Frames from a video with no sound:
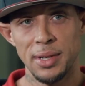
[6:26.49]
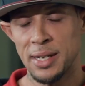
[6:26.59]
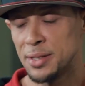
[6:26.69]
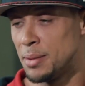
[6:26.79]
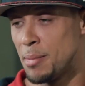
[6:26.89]

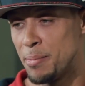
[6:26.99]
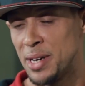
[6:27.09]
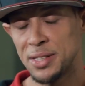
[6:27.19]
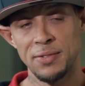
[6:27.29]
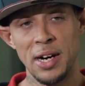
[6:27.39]
That's my
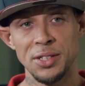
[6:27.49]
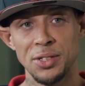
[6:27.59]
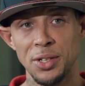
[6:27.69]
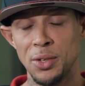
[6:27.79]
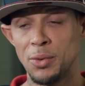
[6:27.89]
best advice
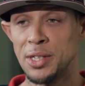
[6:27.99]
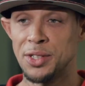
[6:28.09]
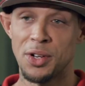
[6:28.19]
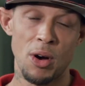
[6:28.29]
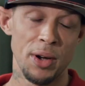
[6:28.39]
to you
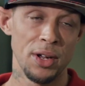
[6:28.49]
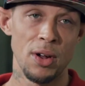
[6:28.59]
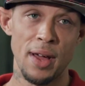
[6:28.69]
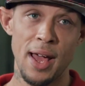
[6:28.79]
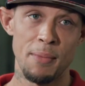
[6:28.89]
because you're already
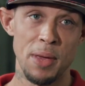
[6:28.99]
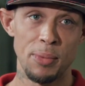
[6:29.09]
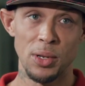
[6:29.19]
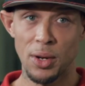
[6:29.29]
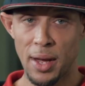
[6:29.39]
going to have
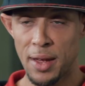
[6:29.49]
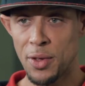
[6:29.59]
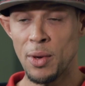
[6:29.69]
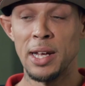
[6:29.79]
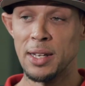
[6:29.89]
people look at
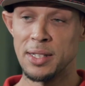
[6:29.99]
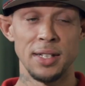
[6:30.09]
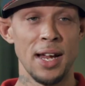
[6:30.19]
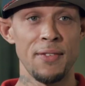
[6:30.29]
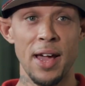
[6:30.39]
you.
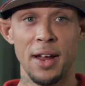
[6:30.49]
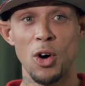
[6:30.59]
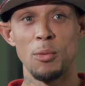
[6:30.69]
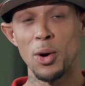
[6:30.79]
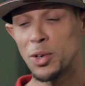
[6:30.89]
Listen, I've had
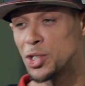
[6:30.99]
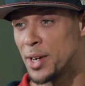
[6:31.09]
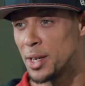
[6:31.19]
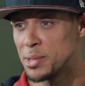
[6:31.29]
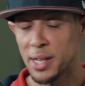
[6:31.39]
homeowners
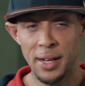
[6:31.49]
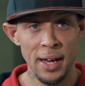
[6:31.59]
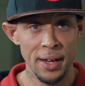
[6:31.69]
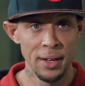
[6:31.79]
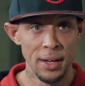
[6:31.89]
straight up say,
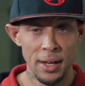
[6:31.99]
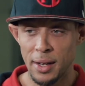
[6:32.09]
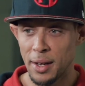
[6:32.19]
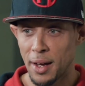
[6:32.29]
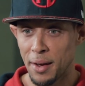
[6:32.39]
"Hey,
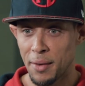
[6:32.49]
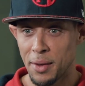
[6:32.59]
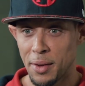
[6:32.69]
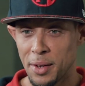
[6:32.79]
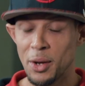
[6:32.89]

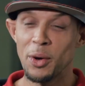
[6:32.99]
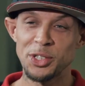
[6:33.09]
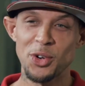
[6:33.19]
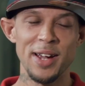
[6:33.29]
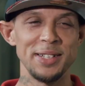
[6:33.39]
no,
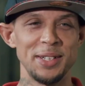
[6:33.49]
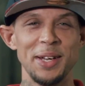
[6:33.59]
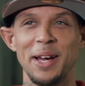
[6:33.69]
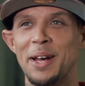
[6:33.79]
it's crazy.